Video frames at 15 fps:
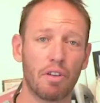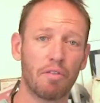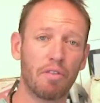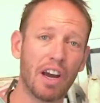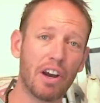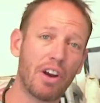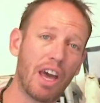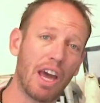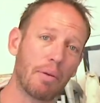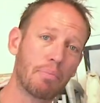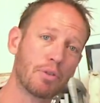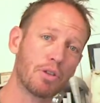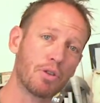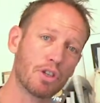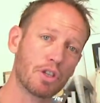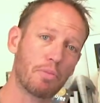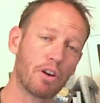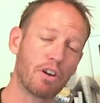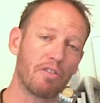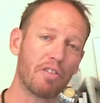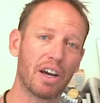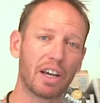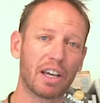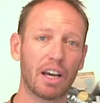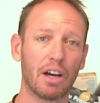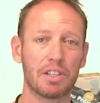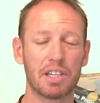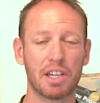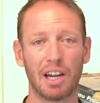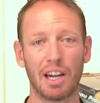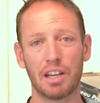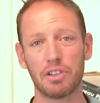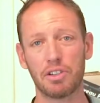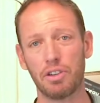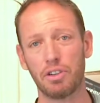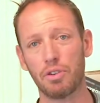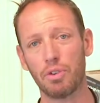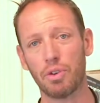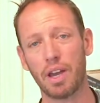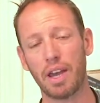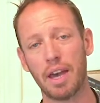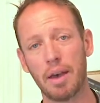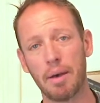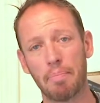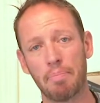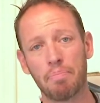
via an app to your Spotify account and allows you to